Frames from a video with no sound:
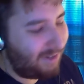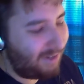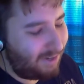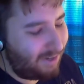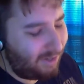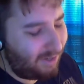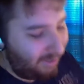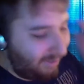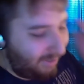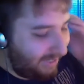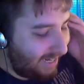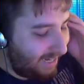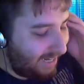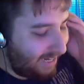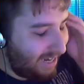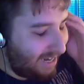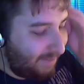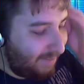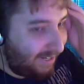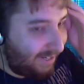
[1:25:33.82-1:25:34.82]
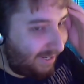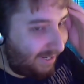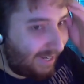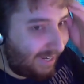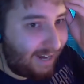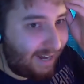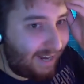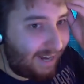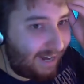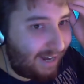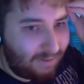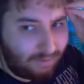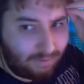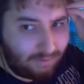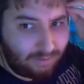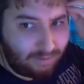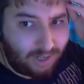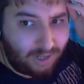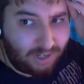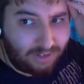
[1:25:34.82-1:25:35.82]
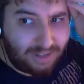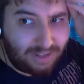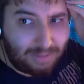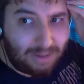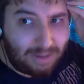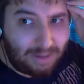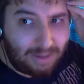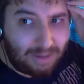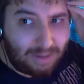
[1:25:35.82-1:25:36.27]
time to edit it. Although that might be hard.